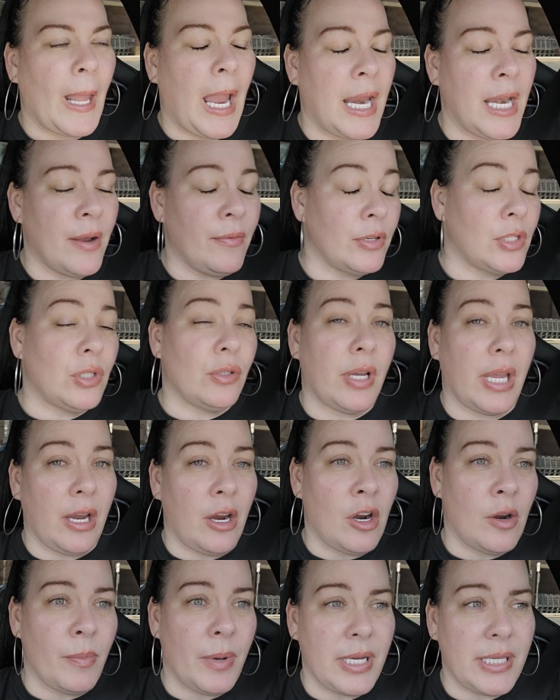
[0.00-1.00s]
I never took
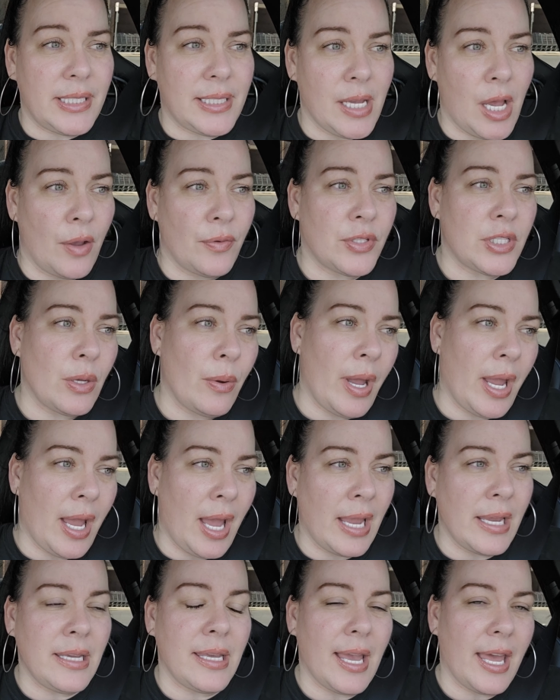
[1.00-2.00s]
care of myself, so I,
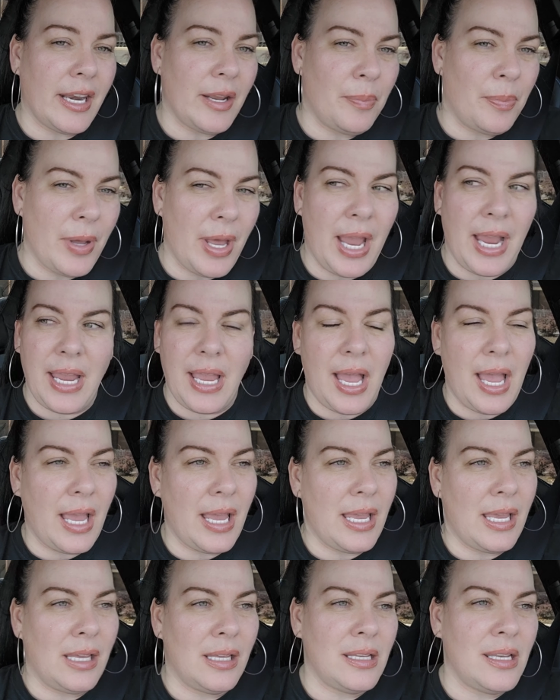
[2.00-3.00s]
I get it, but I, I
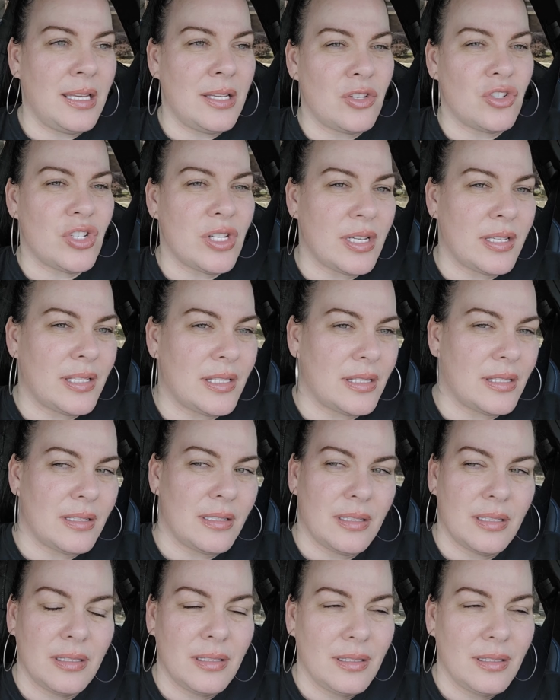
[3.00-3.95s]
it, it's just,